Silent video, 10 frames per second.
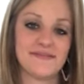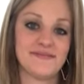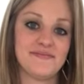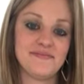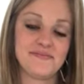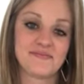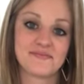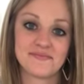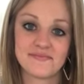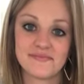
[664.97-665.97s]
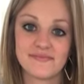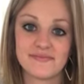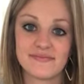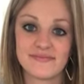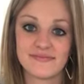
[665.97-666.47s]

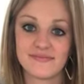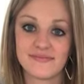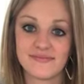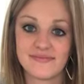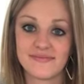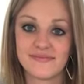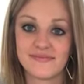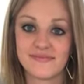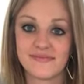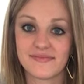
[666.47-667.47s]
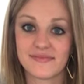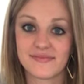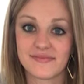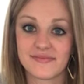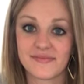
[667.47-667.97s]

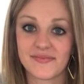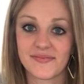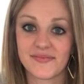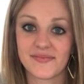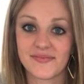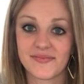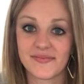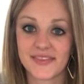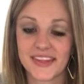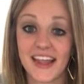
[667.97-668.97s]
Nobody speaks.